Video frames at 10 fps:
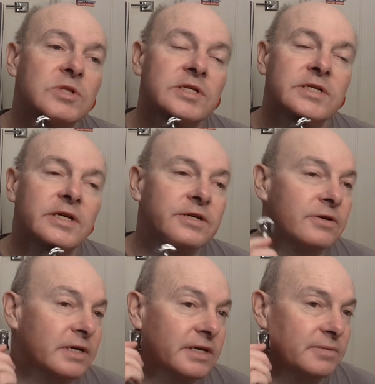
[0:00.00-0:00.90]
blade, I
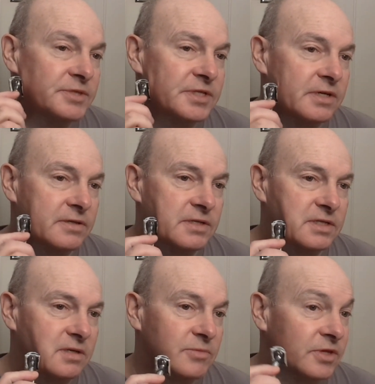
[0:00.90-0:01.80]
know I keep saying the
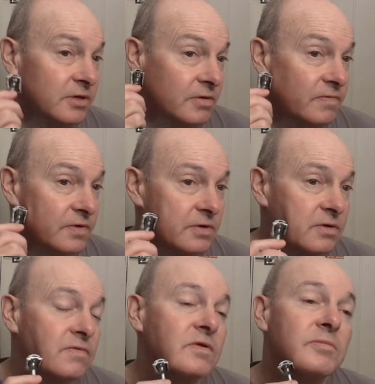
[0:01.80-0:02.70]
same thing over and
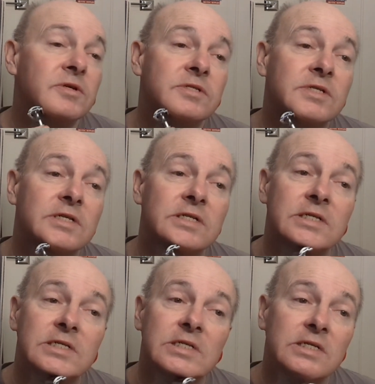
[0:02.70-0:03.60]
over, but
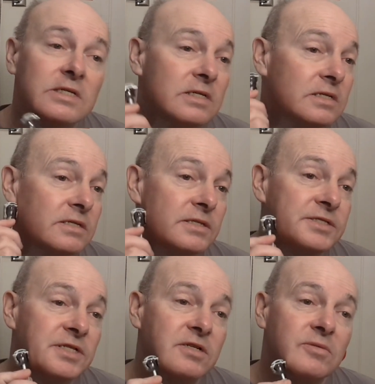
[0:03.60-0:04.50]
the
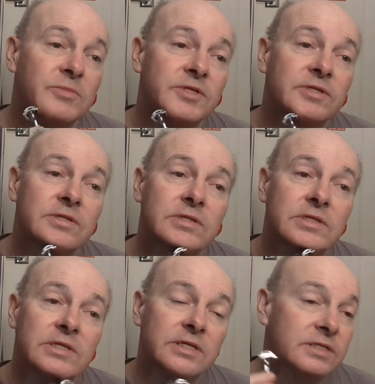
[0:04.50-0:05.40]
gentleman
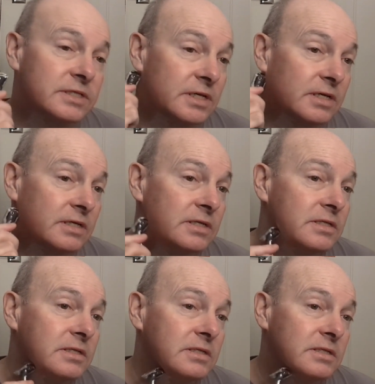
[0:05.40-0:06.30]
that
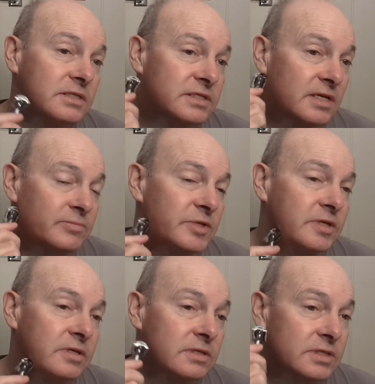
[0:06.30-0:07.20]
sent
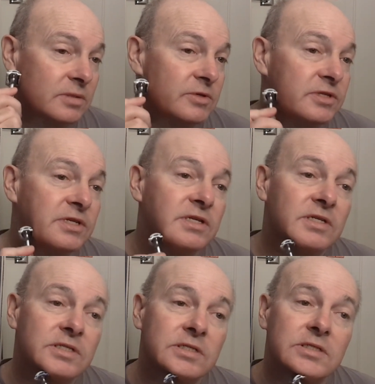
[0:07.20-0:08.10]
me some of
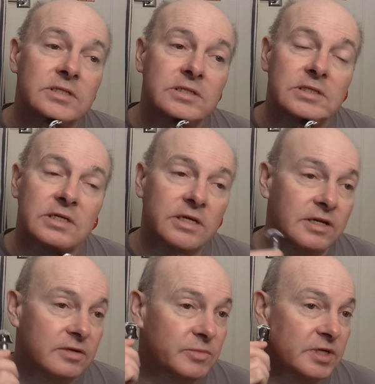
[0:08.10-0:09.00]
these,
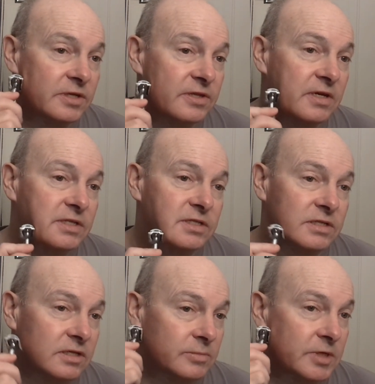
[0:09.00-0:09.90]
again, many thanks to
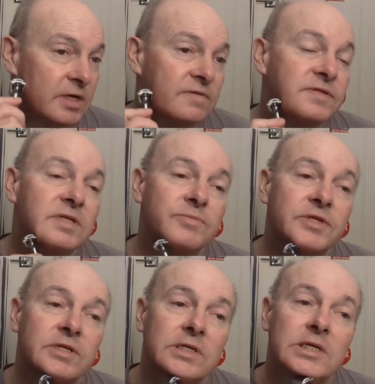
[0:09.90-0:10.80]
him, and I have
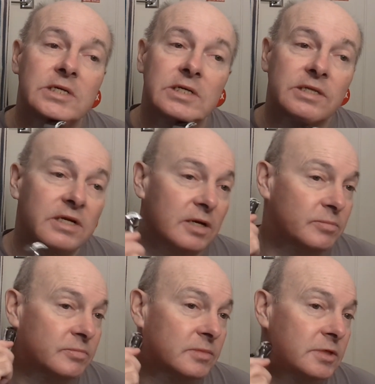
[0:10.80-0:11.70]
something that
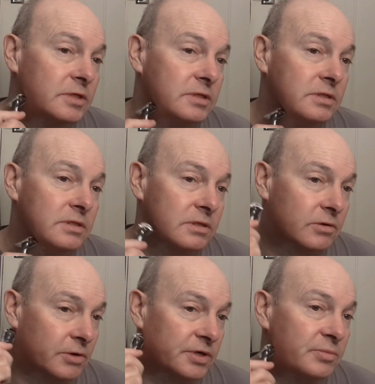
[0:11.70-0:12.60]
I'm
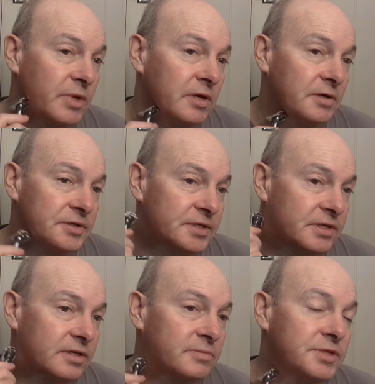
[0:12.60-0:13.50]
going to mail to
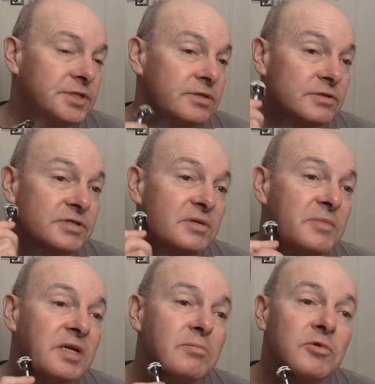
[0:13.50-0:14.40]
him as soon as
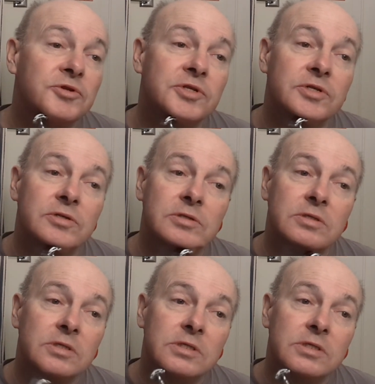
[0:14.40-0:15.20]
I'm able to.